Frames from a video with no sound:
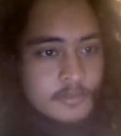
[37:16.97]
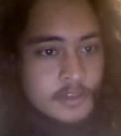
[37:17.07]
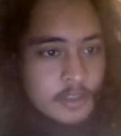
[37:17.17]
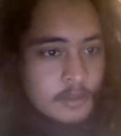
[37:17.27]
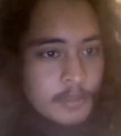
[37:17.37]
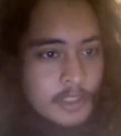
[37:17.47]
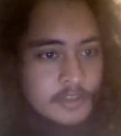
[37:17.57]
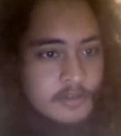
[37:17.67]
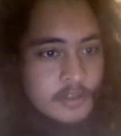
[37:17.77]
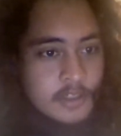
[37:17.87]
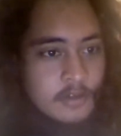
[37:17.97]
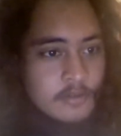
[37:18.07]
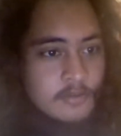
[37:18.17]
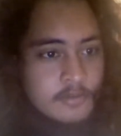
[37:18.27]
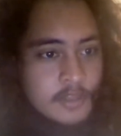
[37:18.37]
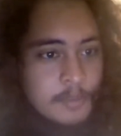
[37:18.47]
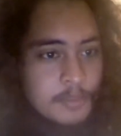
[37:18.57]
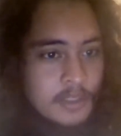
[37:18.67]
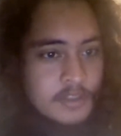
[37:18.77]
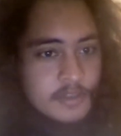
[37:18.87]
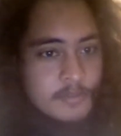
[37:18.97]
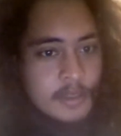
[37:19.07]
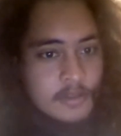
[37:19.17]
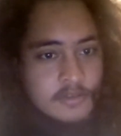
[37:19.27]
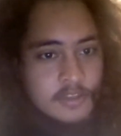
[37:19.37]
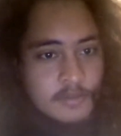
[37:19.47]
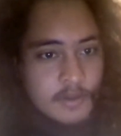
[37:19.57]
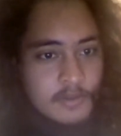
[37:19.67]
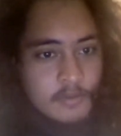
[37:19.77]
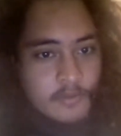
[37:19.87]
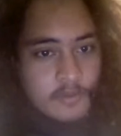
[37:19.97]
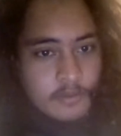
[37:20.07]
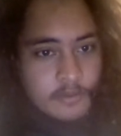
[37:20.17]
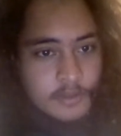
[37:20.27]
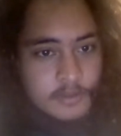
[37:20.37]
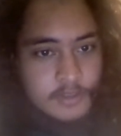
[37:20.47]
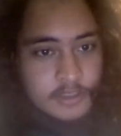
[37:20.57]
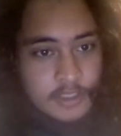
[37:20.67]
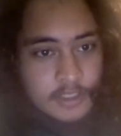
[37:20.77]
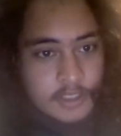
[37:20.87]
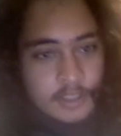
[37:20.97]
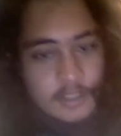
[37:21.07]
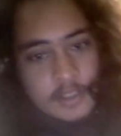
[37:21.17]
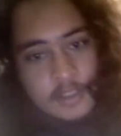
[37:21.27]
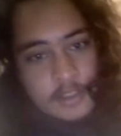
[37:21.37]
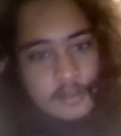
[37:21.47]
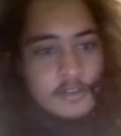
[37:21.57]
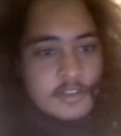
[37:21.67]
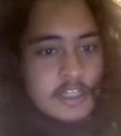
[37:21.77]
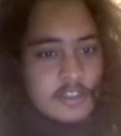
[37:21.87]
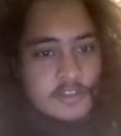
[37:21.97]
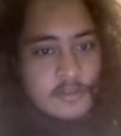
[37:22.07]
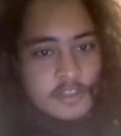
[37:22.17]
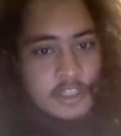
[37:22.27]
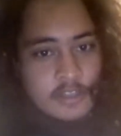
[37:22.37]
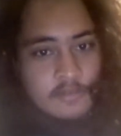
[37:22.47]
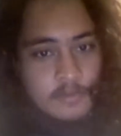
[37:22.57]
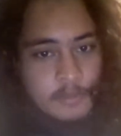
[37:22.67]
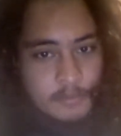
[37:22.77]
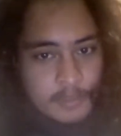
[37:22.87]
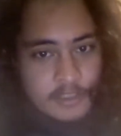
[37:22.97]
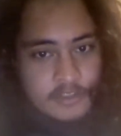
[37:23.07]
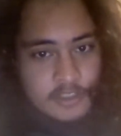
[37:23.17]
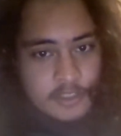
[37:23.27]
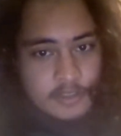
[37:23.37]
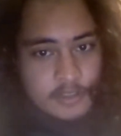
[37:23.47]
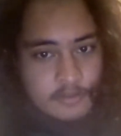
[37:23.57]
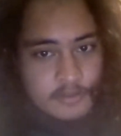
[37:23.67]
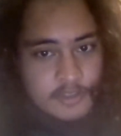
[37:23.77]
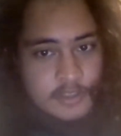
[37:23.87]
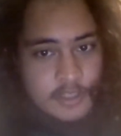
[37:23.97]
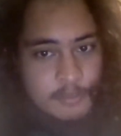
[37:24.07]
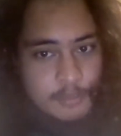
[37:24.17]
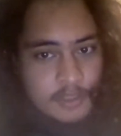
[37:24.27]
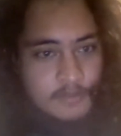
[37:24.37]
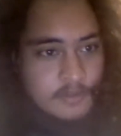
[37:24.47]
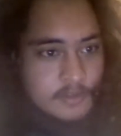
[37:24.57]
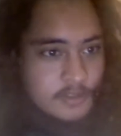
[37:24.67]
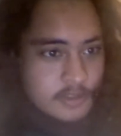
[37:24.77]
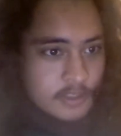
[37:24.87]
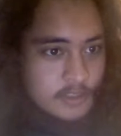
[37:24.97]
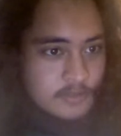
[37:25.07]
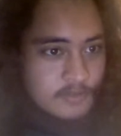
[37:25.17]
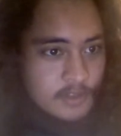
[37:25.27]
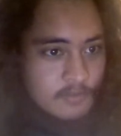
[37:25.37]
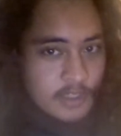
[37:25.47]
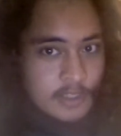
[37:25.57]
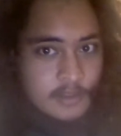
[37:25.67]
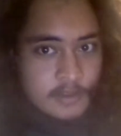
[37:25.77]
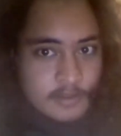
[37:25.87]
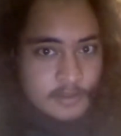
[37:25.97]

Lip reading: So basically, net pays the amount you receive after withholdings. The taxes are taken from your paycheck. Notice the net pay for this check is 55.